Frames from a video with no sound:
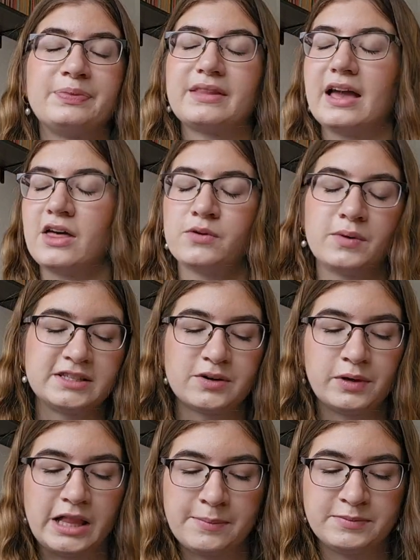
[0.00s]
Otherwise I
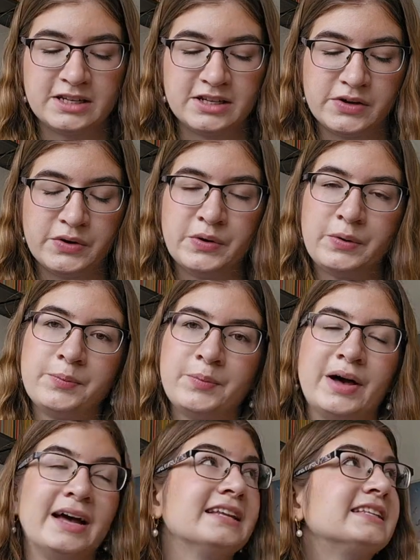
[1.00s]
will update you,
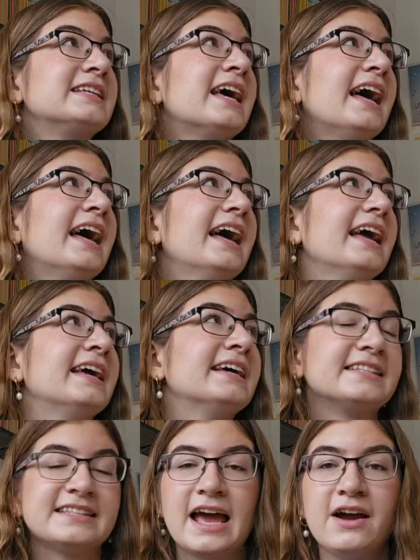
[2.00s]
but it
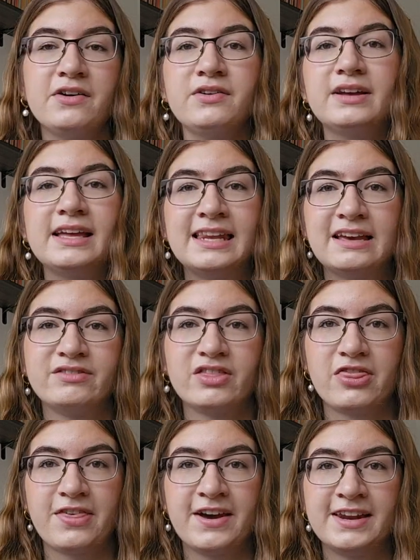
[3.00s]
is now
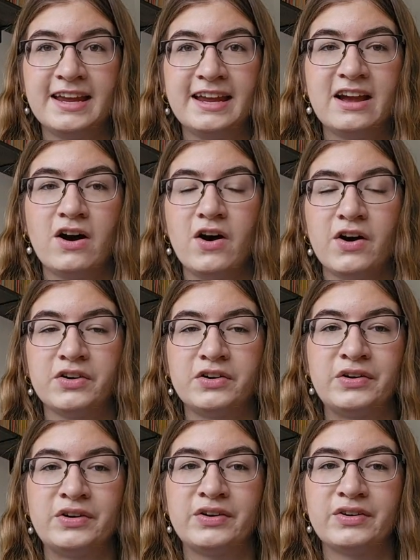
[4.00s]
11:30
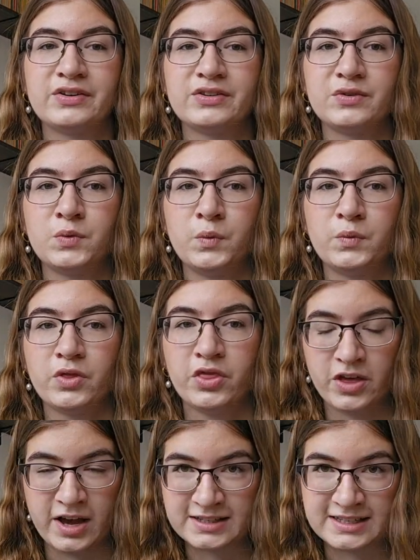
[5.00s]
on
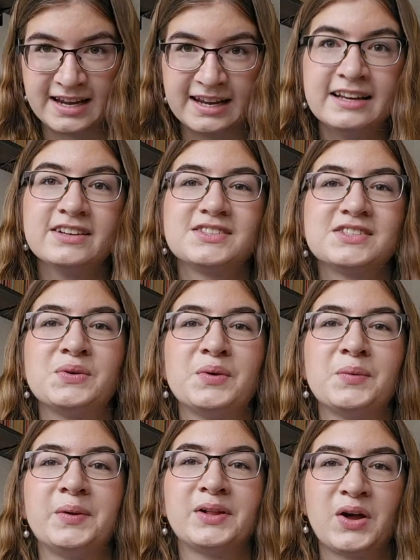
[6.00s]
Thursday, so we
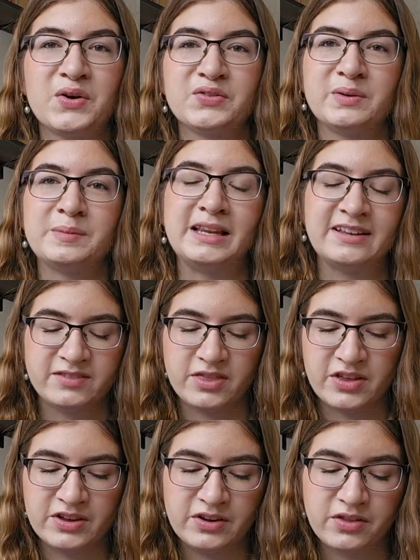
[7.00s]
will go from
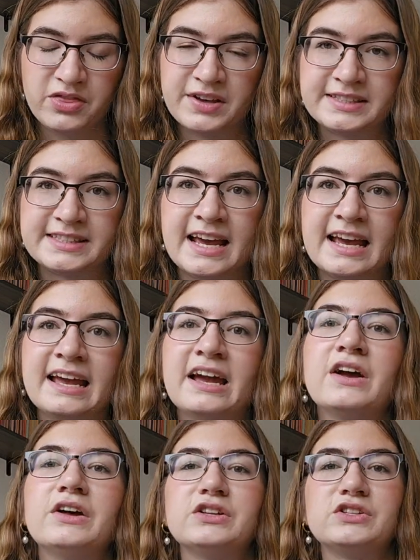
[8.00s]
11:30 on Thursday
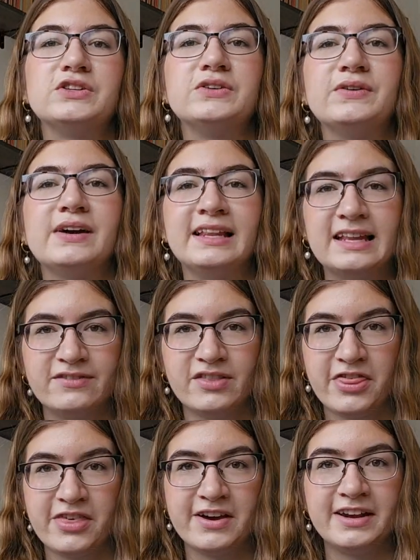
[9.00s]
to
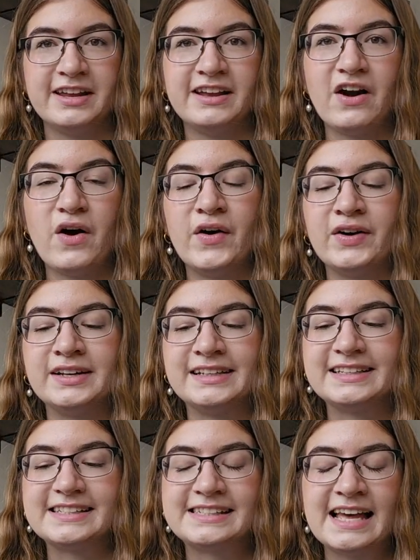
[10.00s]
11:30 on
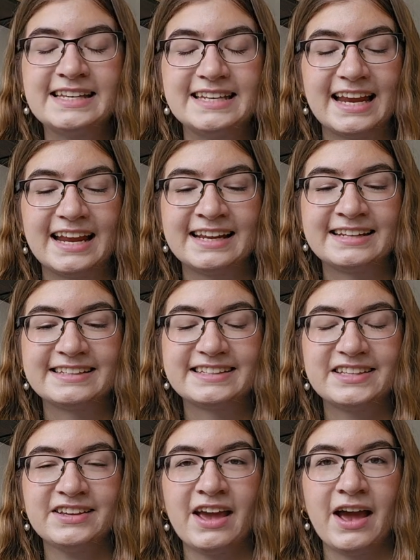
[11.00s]
Saturday.
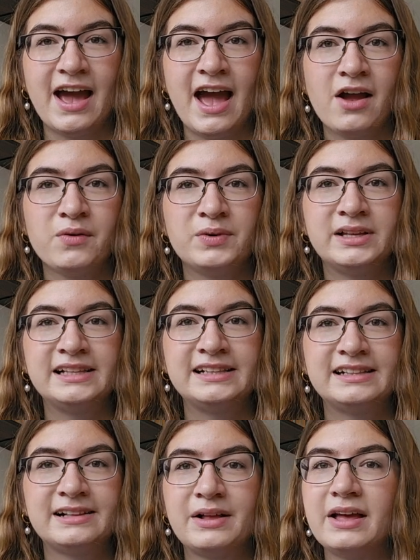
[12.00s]
So yeah, I
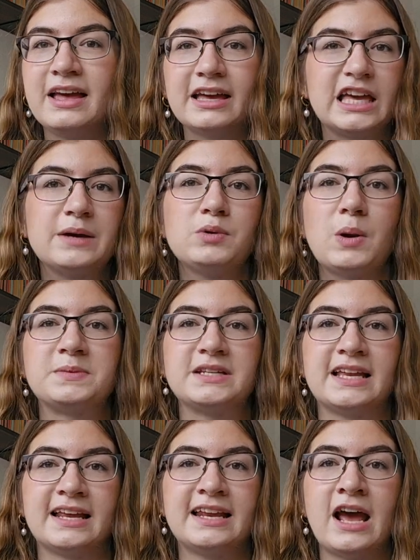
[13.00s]
will keep you
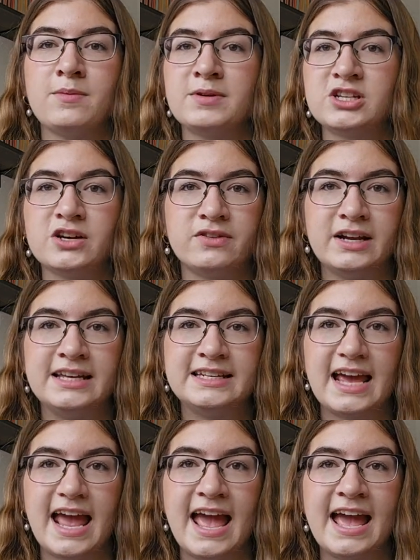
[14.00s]
updated how much I read,
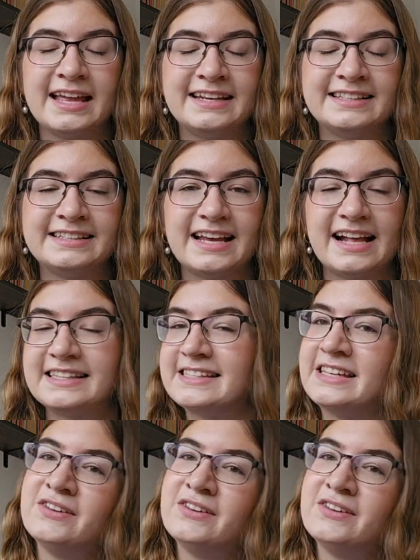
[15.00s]
and I'll see you